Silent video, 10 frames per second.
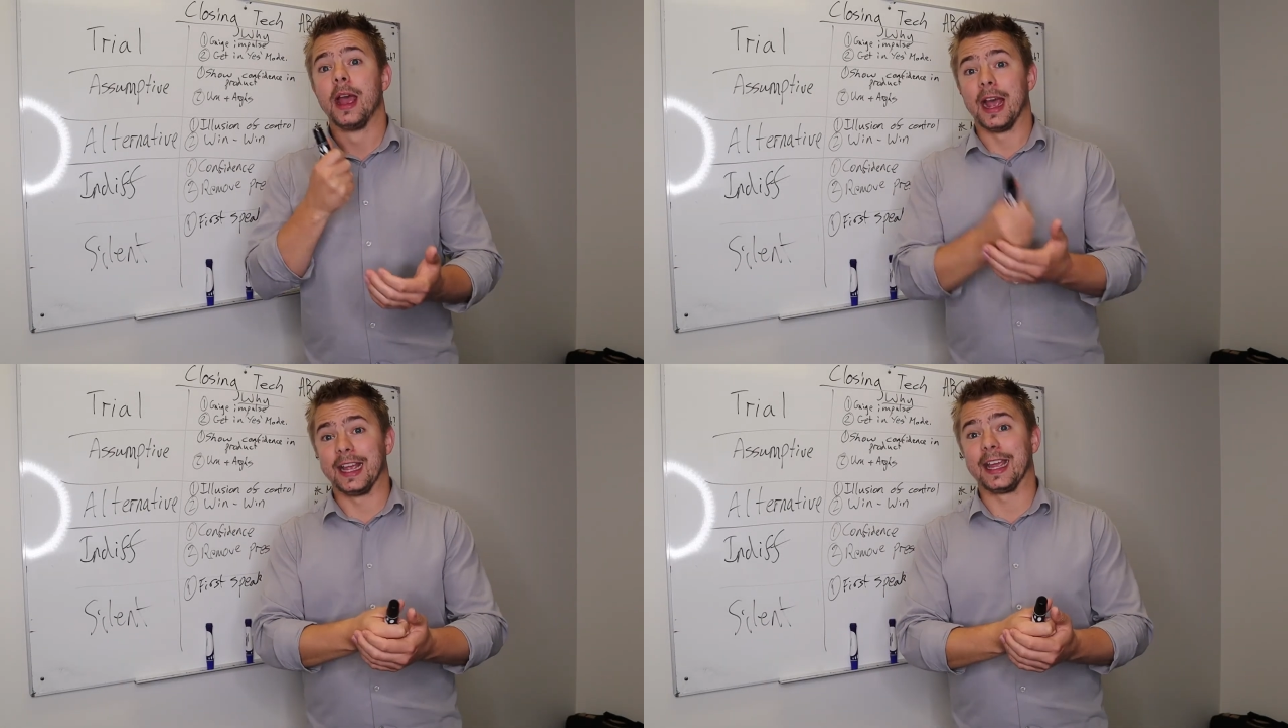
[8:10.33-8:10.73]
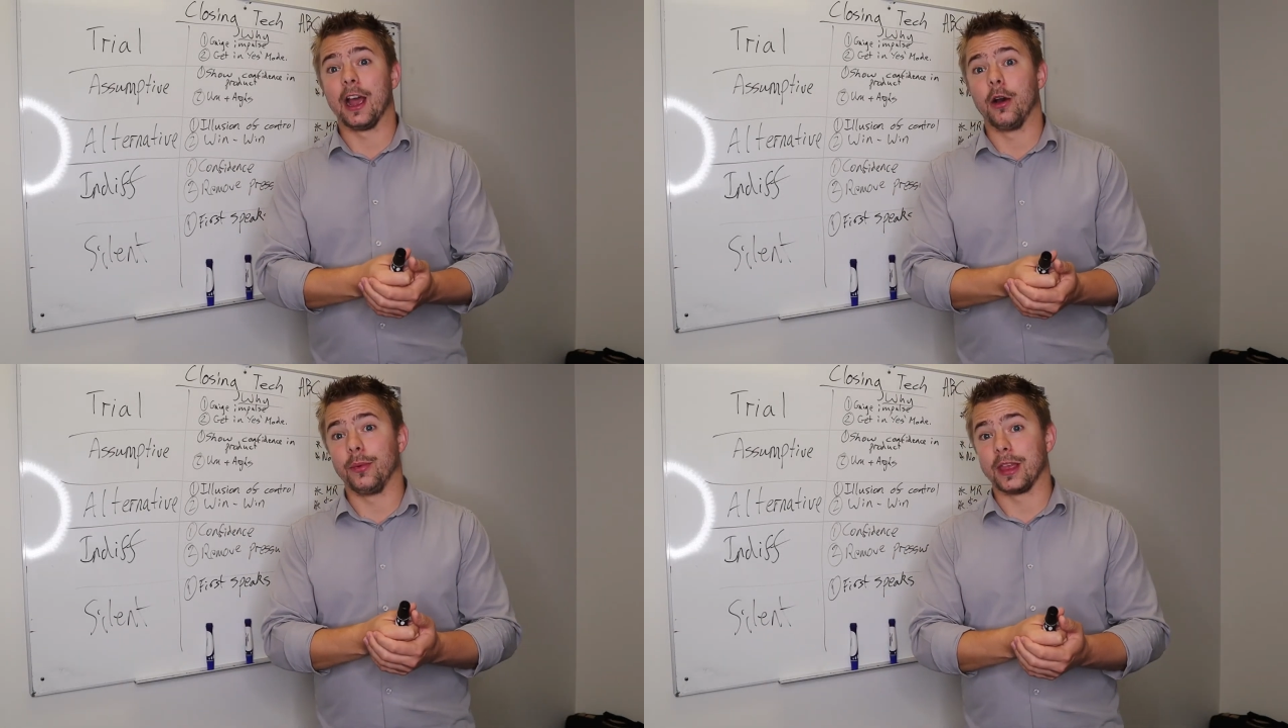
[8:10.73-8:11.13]
and then
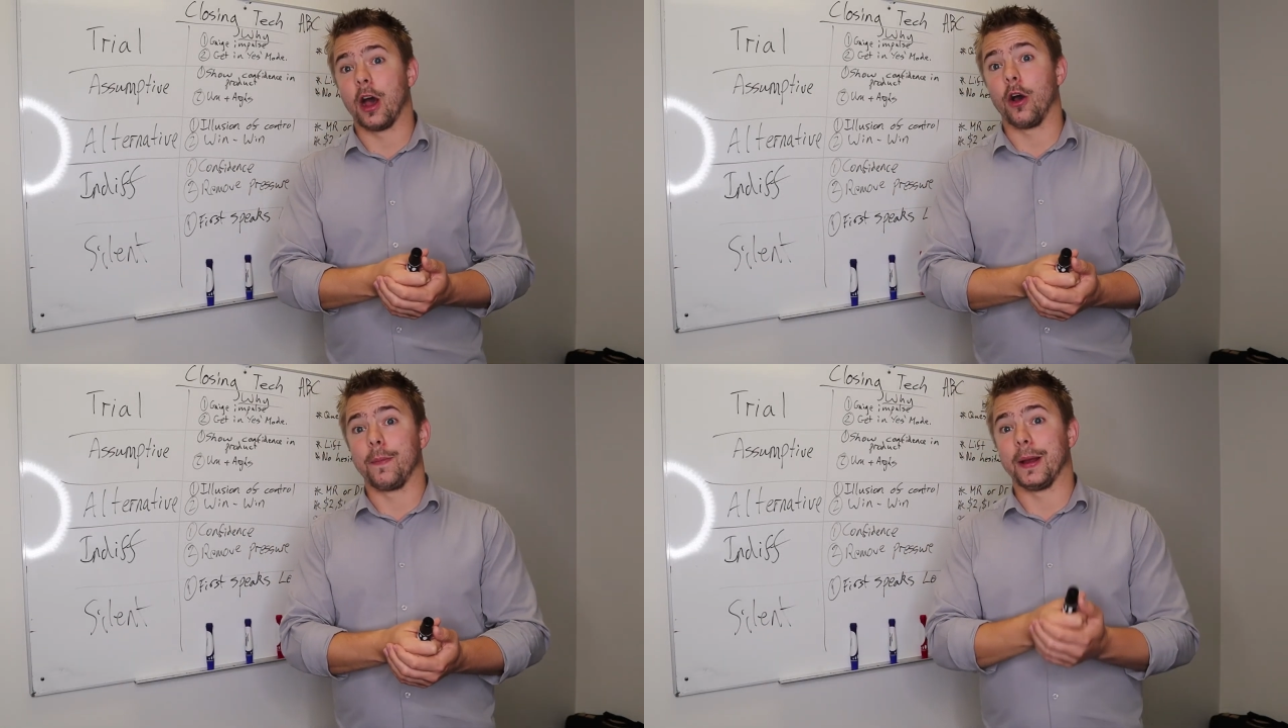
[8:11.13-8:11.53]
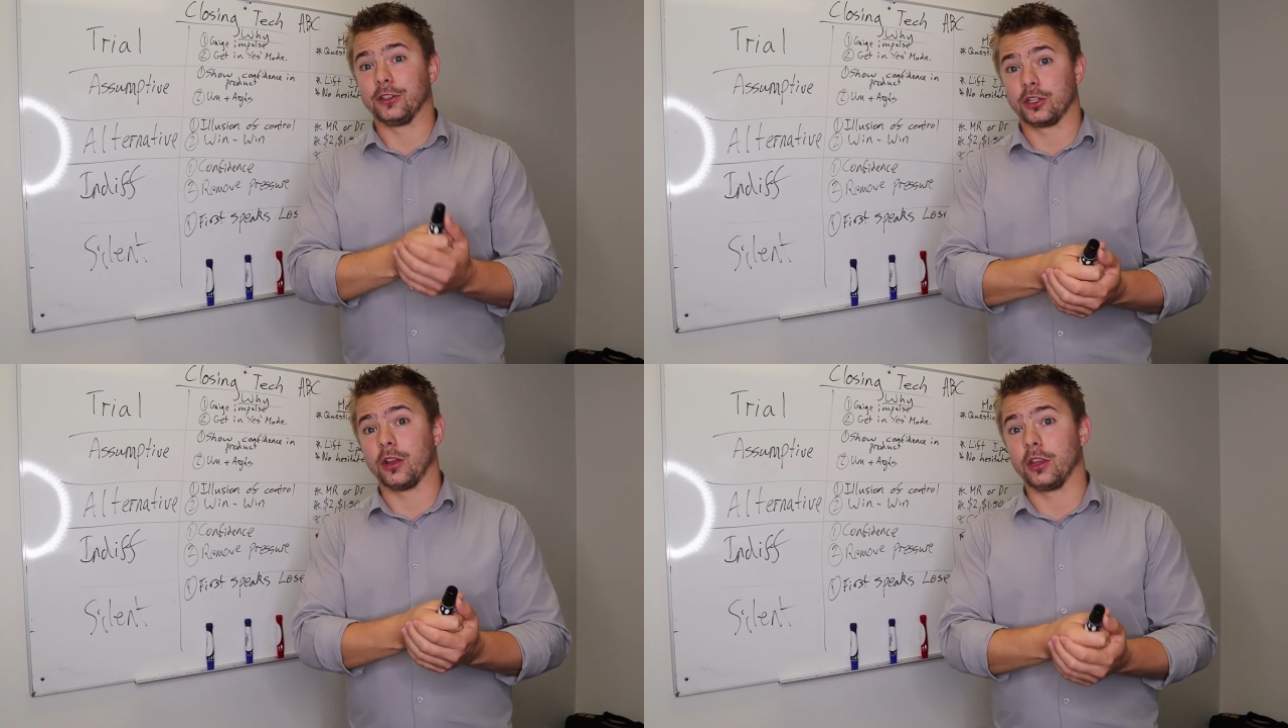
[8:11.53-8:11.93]
get up with that iPad
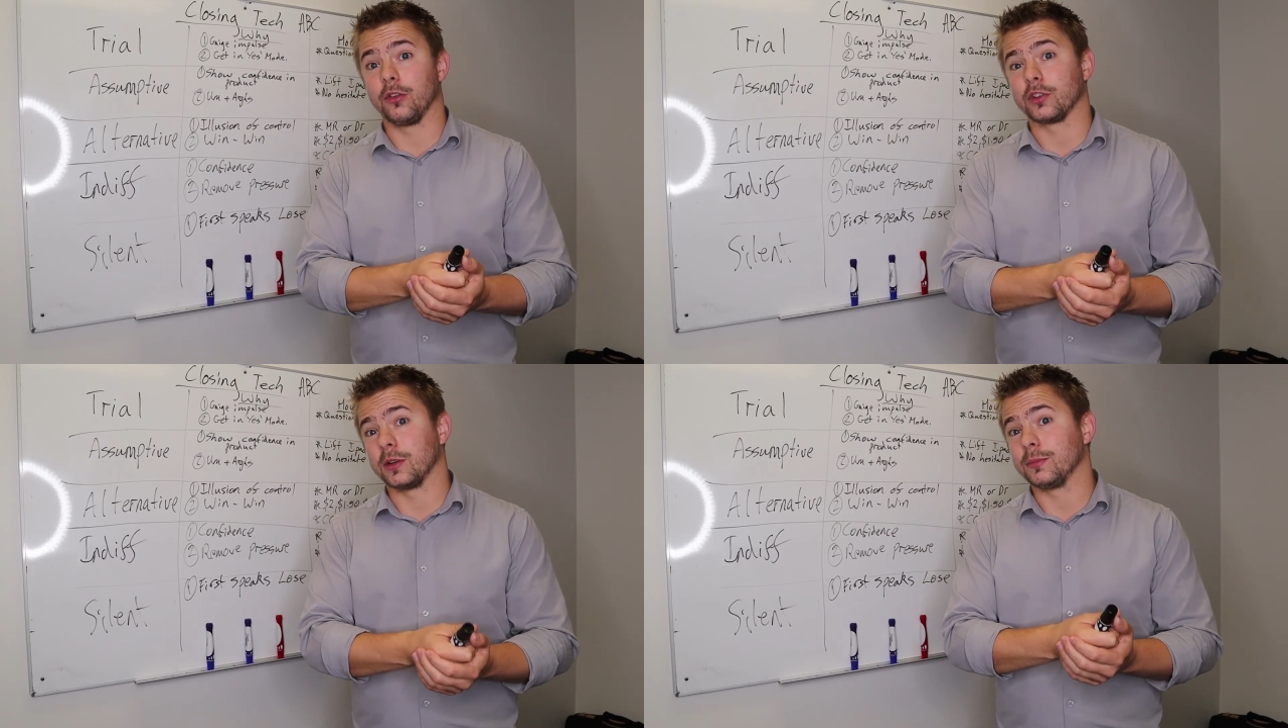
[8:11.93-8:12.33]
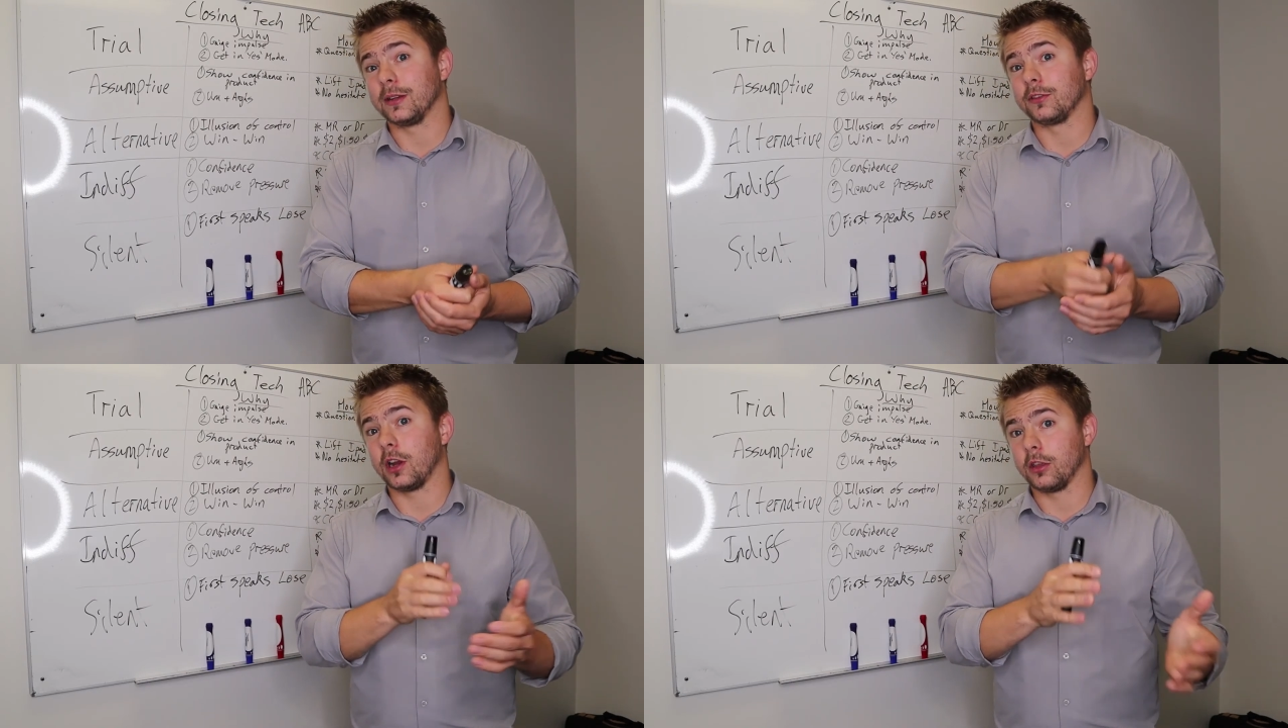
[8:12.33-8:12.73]
and show that you're
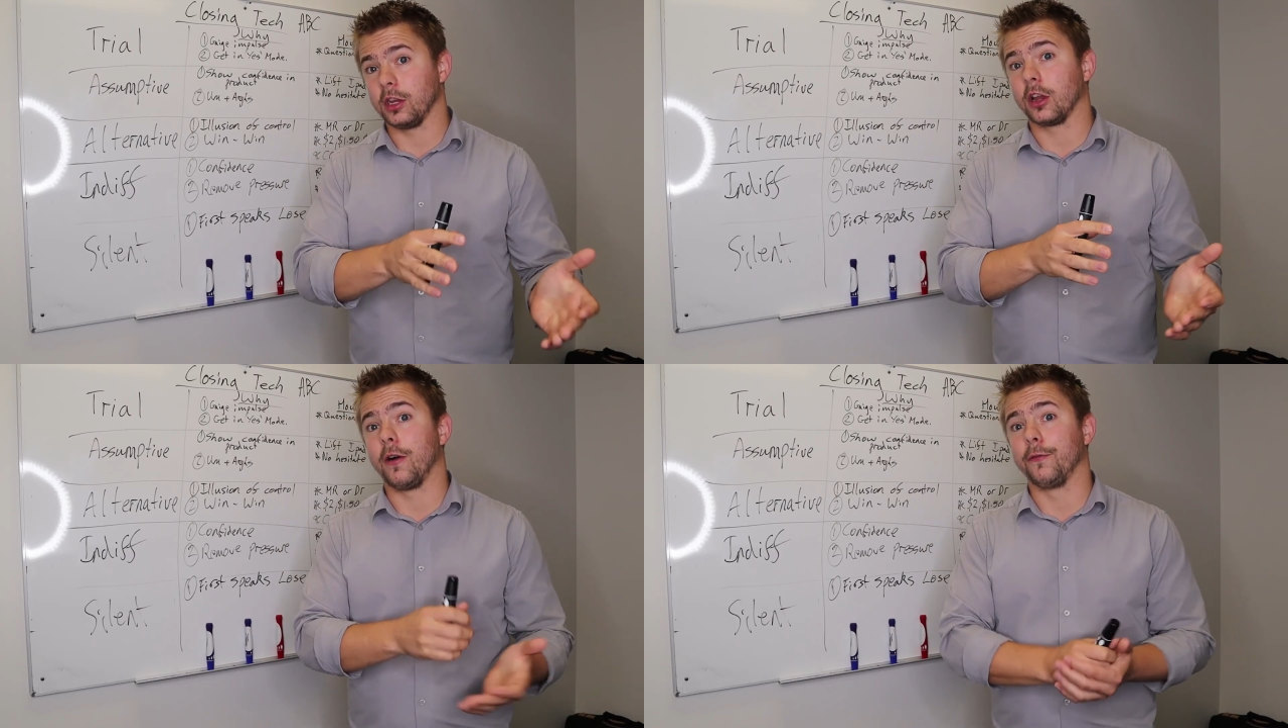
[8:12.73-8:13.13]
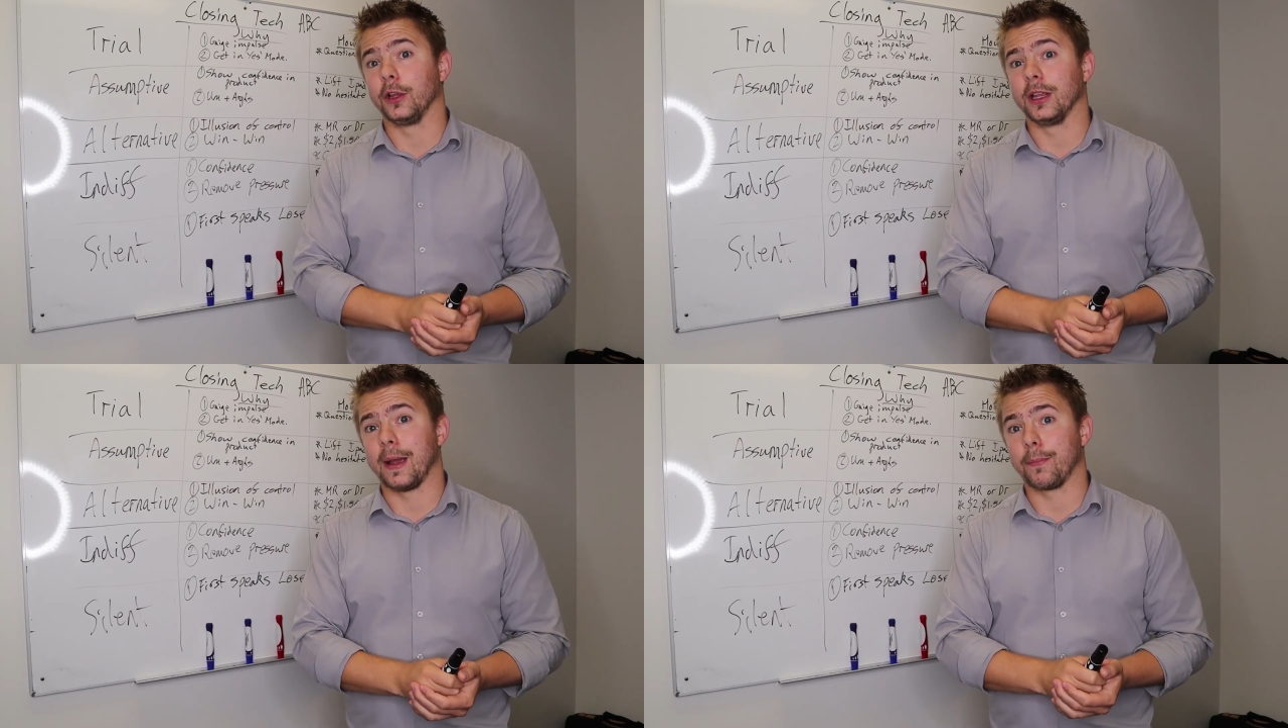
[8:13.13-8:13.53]
assumptive, show that you're
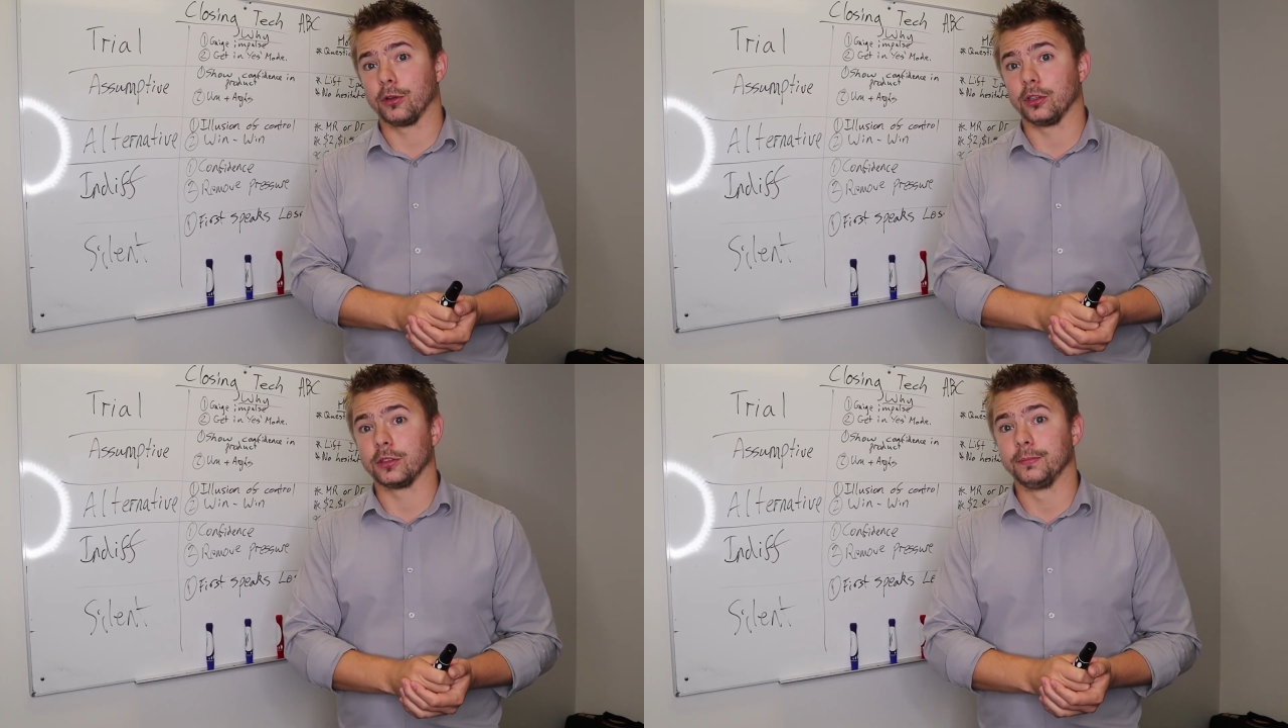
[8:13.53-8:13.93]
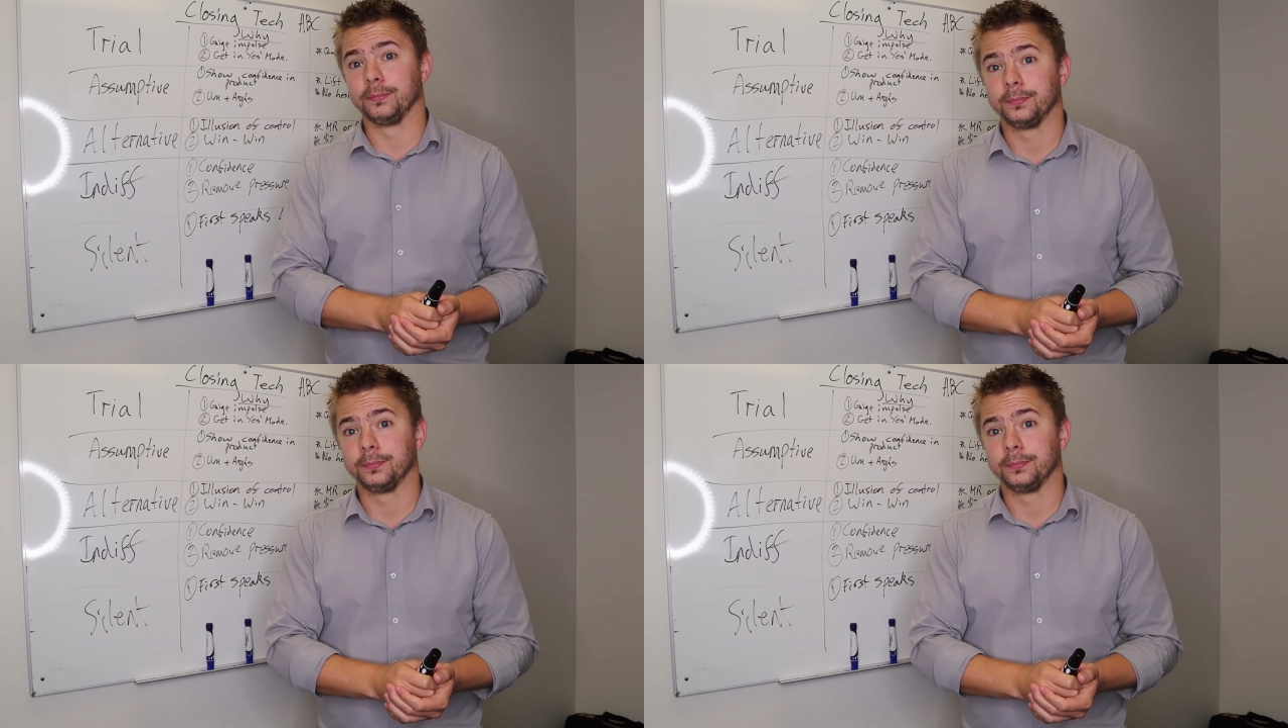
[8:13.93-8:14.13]
confident in that product.